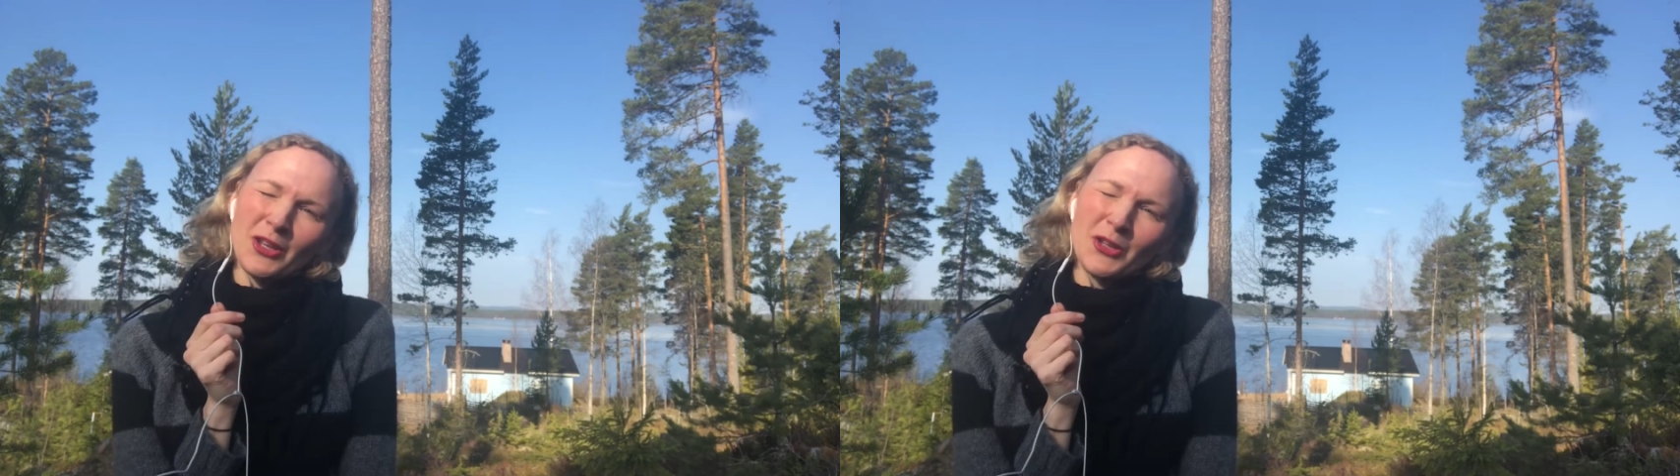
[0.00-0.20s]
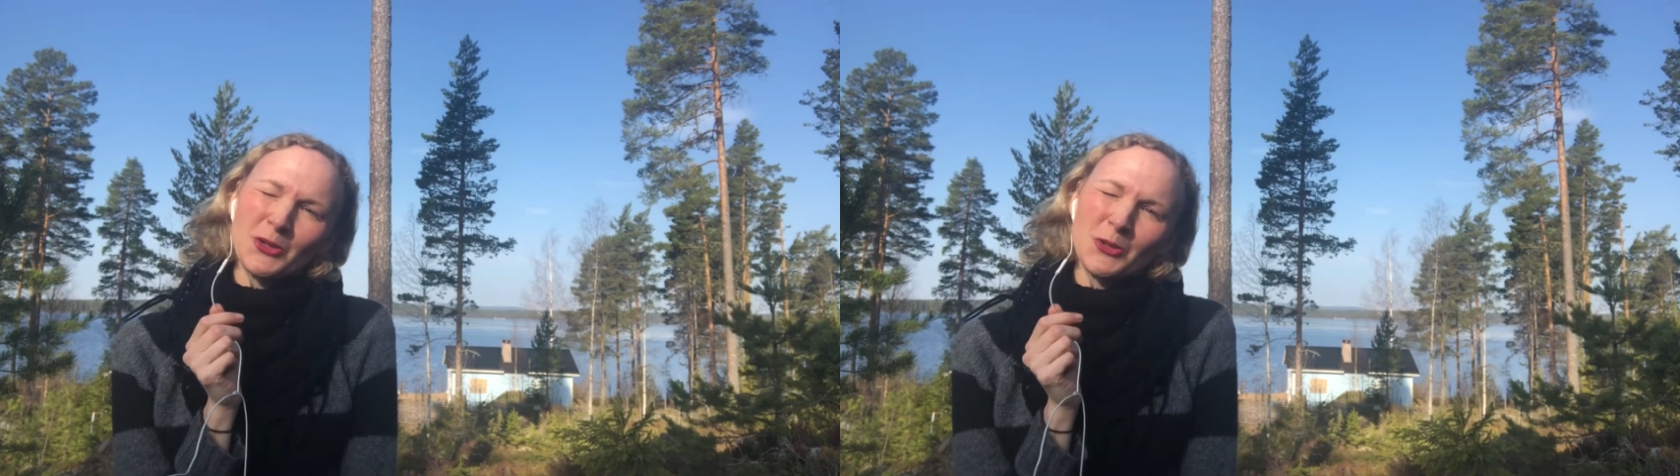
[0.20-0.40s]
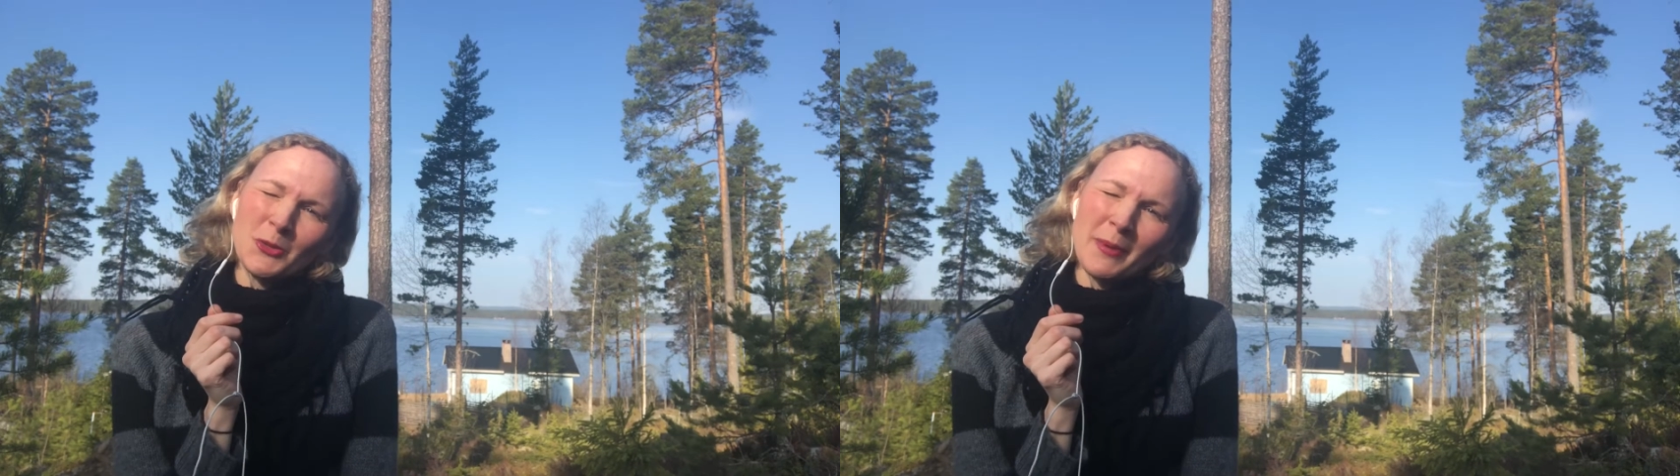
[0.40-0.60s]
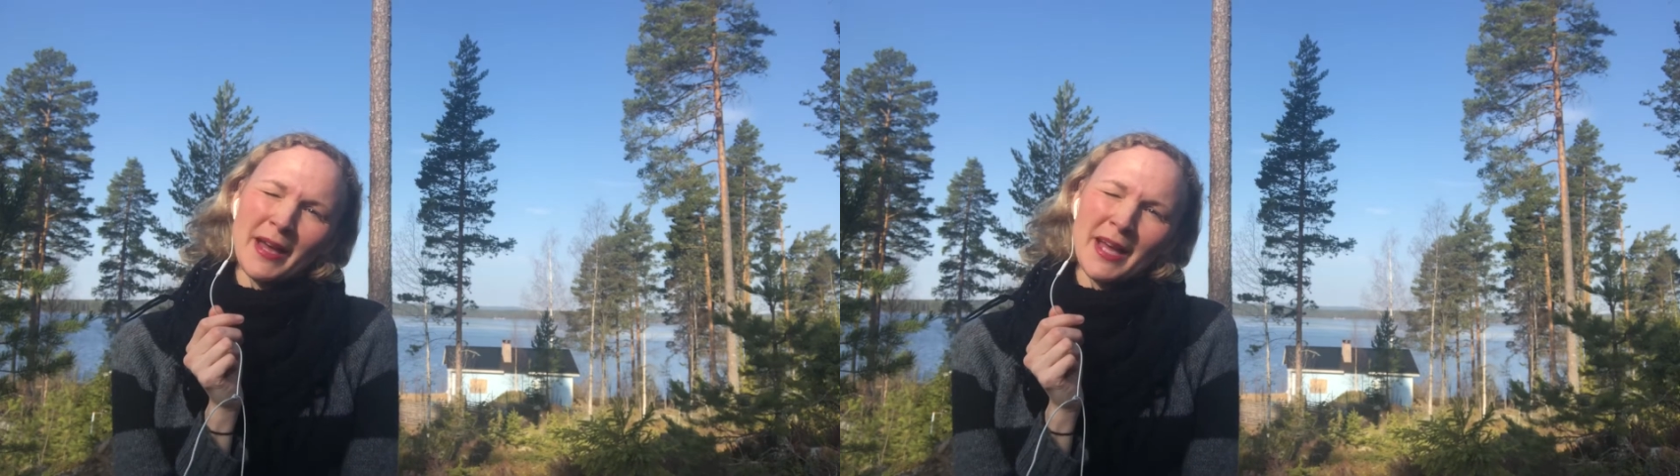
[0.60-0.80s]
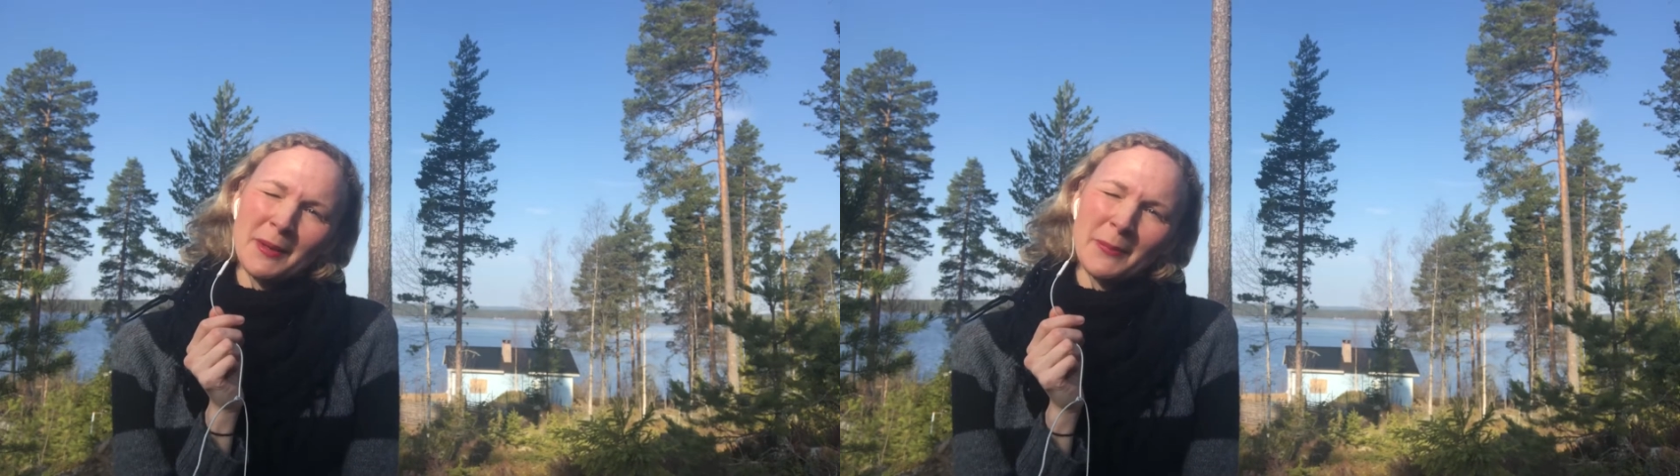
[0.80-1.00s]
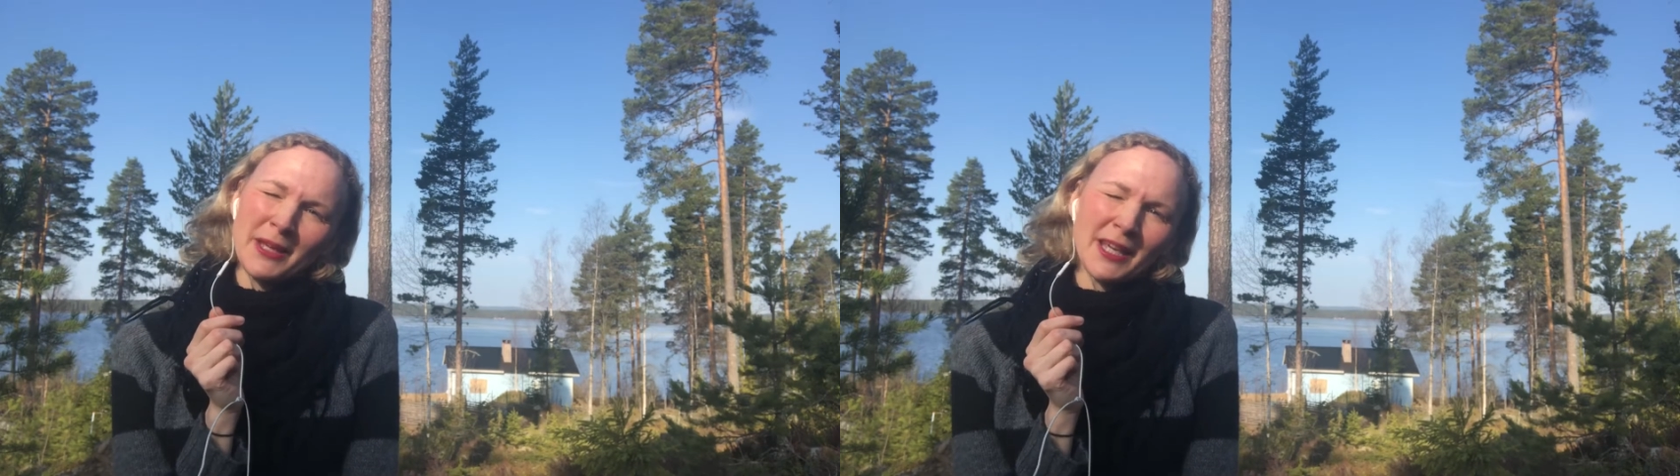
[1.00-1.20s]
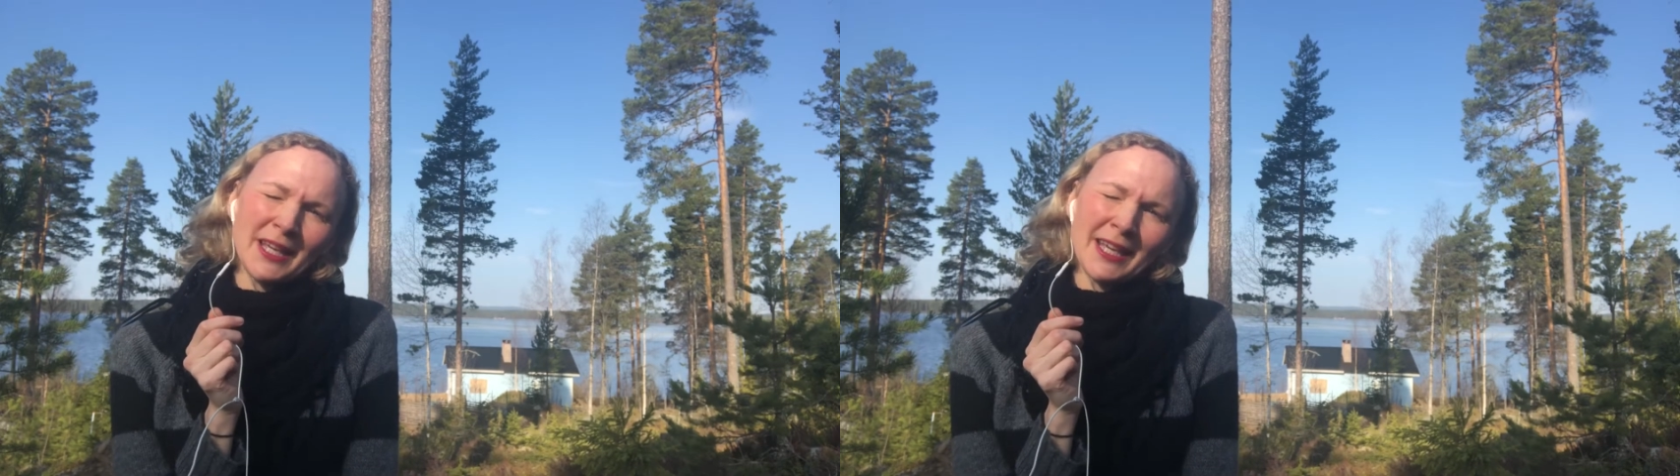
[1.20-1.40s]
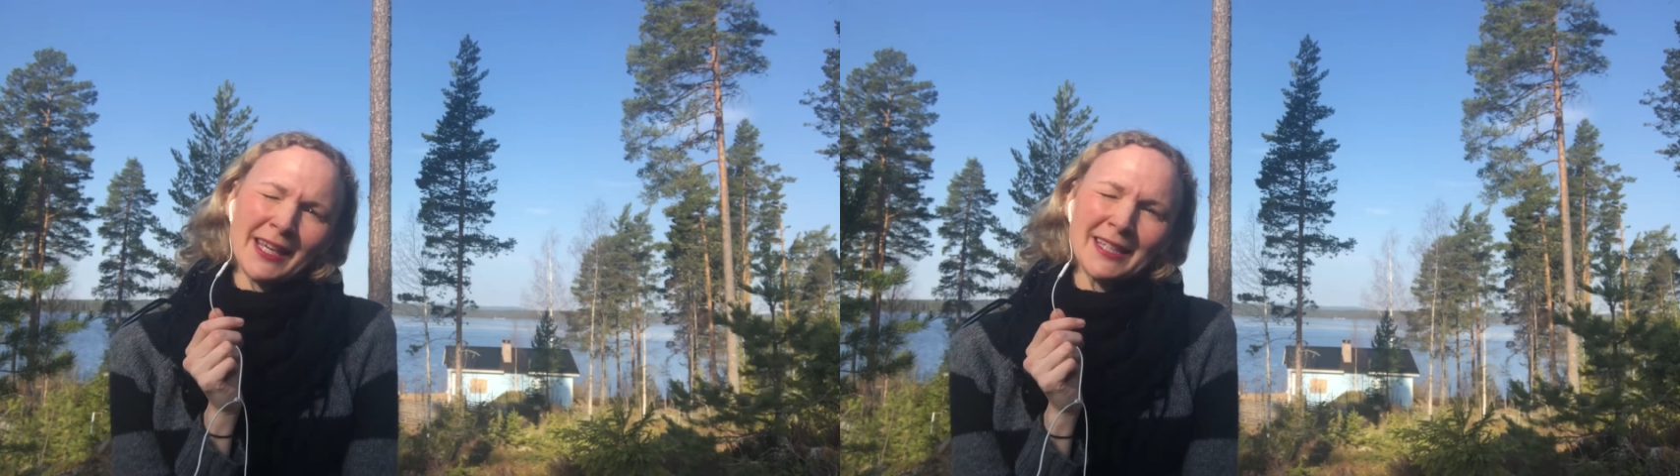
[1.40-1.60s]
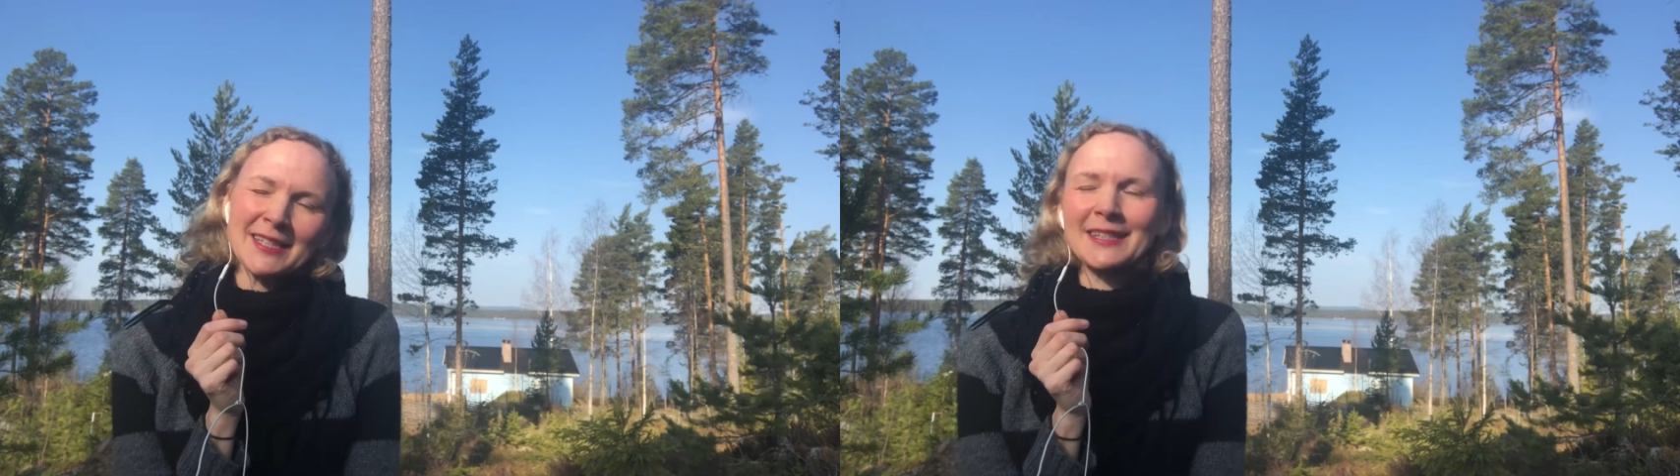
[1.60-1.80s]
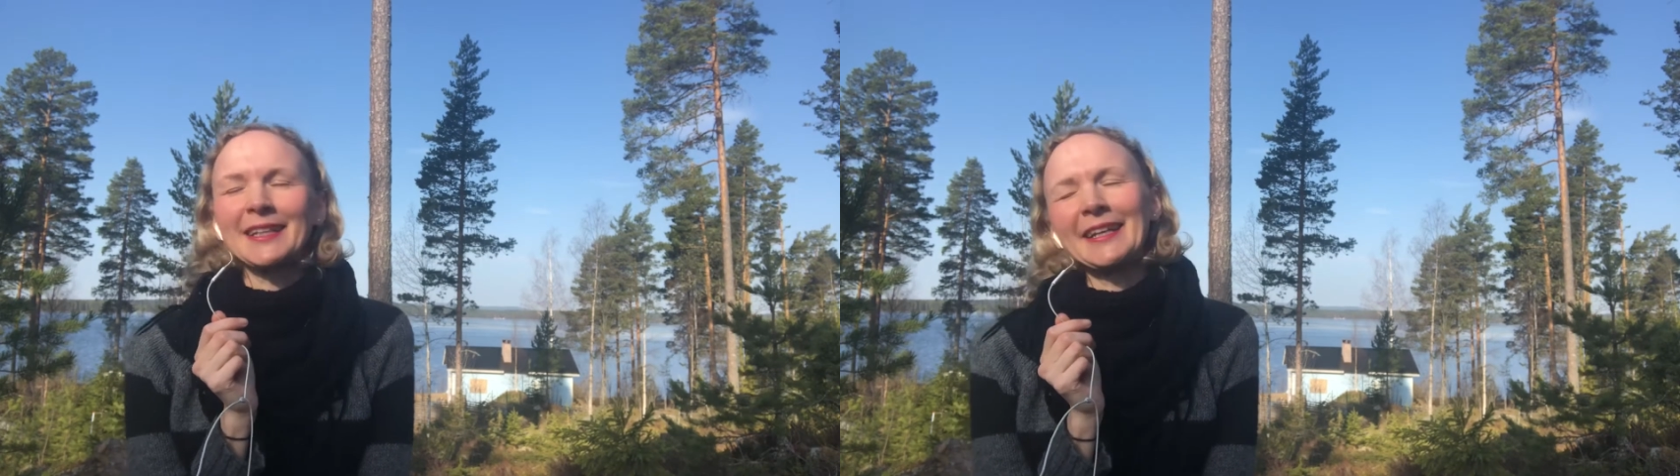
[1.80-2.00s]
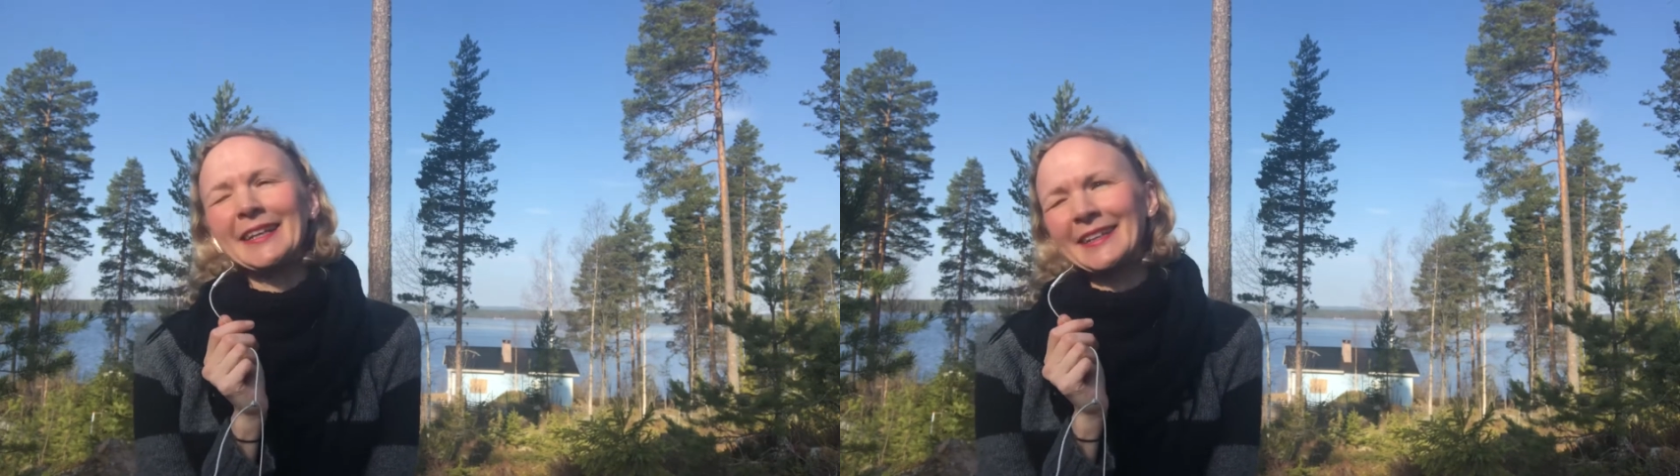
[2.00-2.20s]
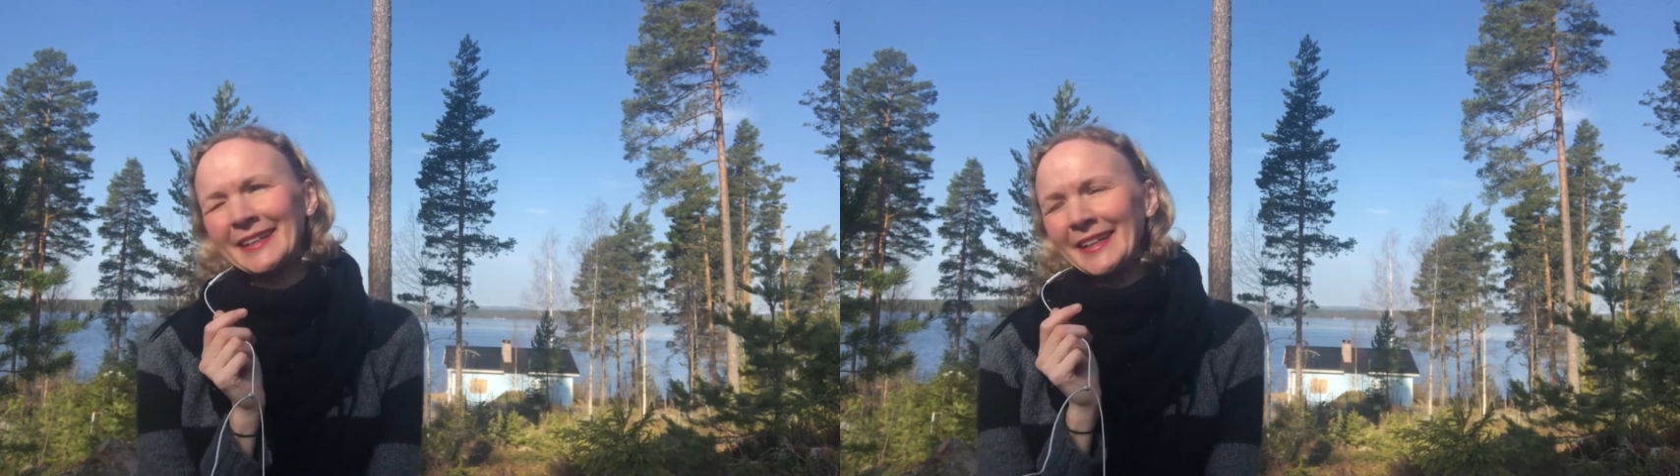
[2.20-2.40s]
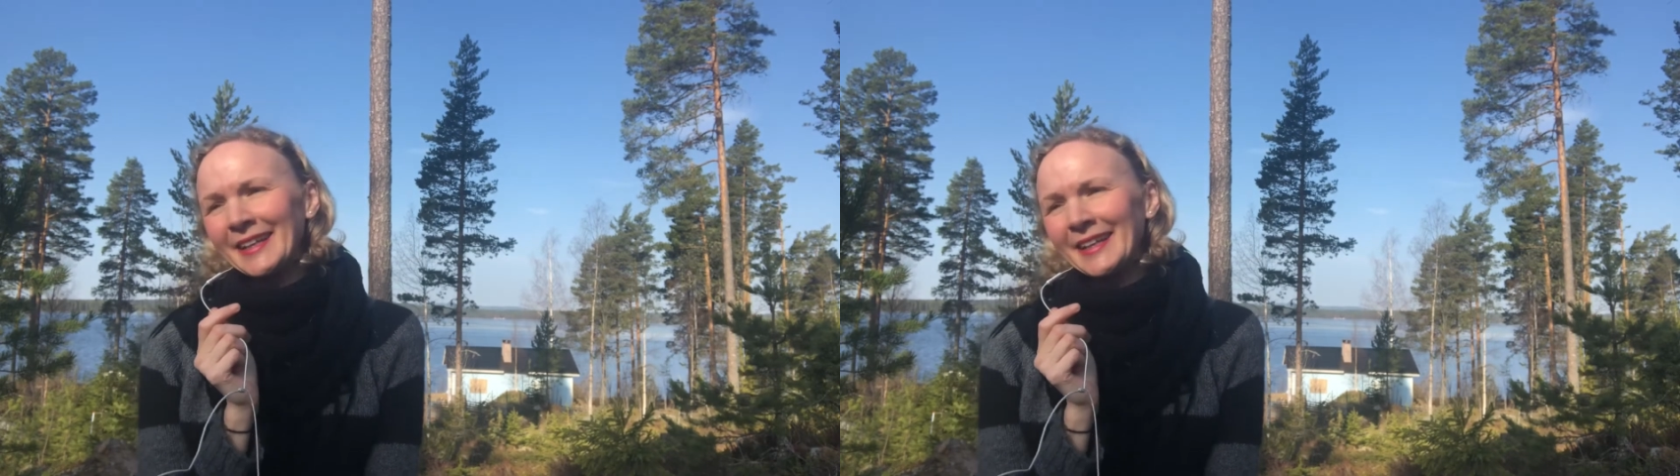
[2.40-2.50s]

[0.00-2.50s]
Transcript: human beings, like,